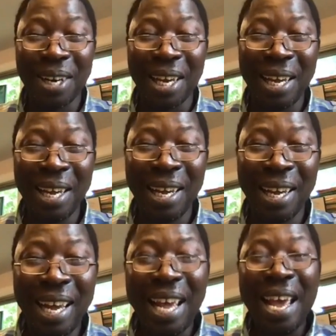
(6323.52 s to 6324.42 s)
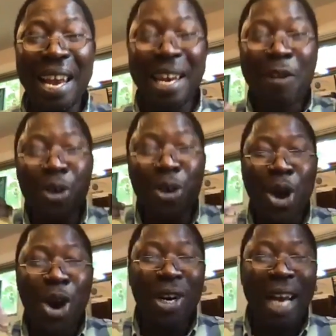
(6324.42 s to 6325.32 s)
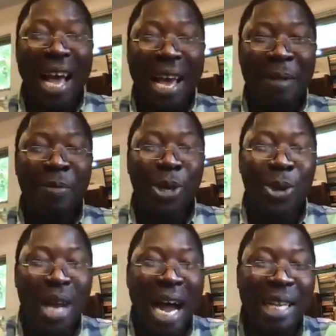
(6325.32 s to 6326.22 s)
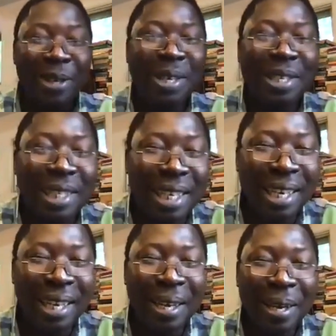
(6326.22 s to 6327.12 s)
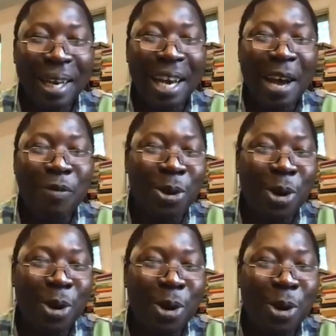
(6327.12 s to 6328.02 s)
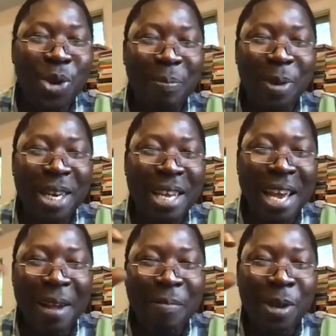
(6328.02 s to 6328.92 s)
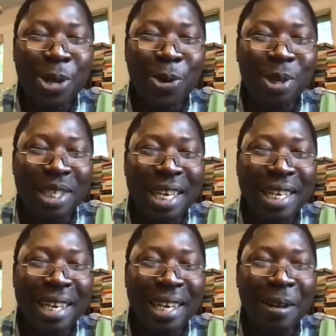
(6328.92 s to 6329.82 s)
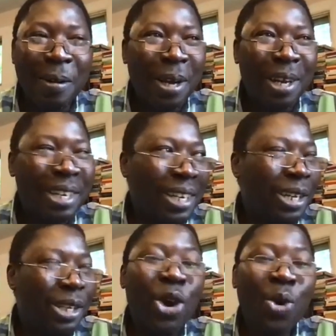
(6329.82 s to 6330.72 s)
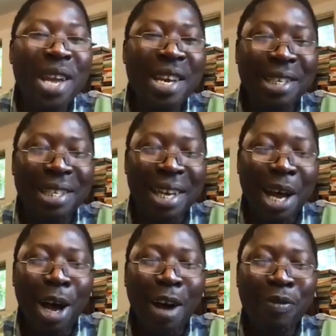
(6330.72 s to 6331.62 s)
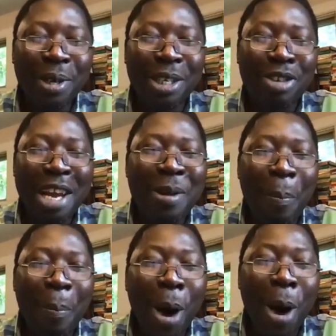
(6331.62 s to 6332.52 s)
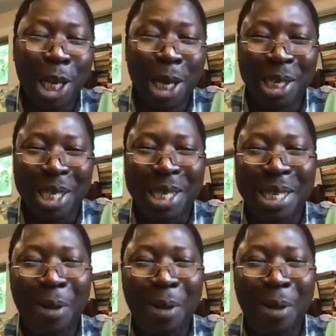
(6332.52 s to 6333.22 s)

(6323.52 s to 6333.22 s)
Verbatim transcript: okay? And if you go online, you will actually see, uh, if you go to Wikipedia, you will see the, the, the ruins of the trading posts